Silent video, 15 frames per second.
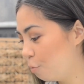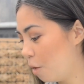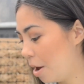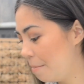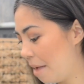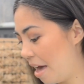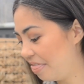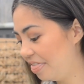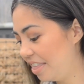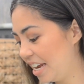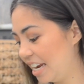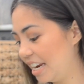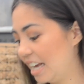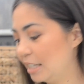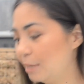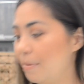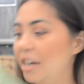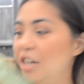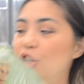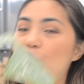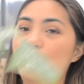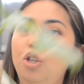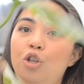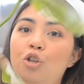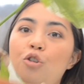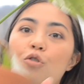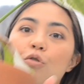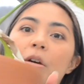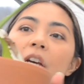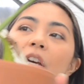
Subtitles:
1 month, it has managed to